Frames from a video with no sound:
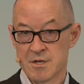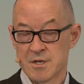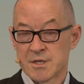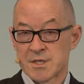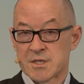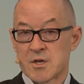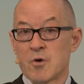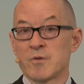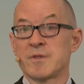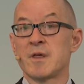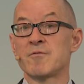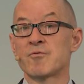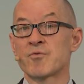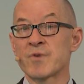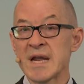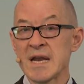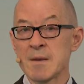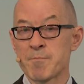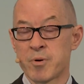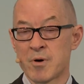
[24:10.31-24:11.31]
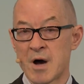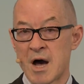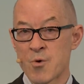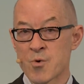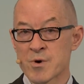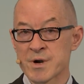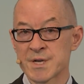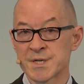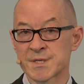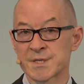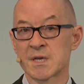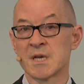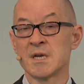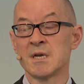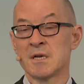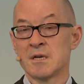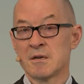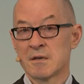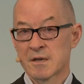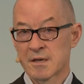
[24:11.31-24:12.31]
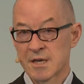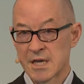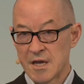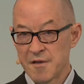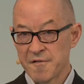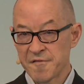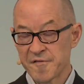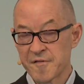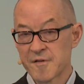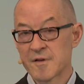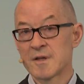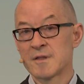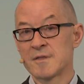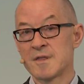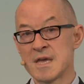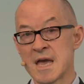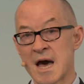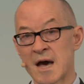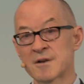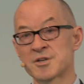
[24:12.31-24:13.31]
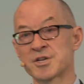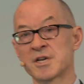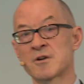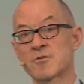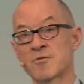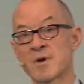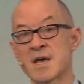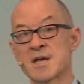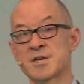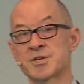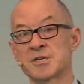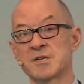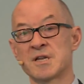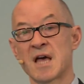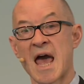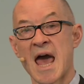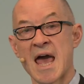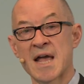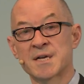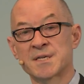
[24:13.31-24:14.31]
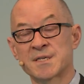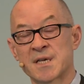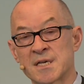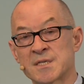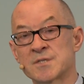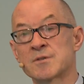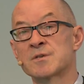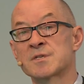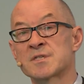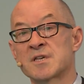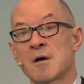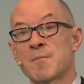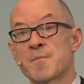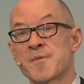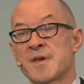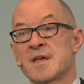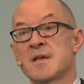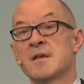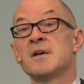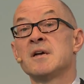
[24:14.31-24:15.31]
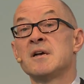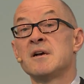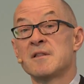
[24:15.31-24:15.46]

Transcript: So the real power is give the young generation access to something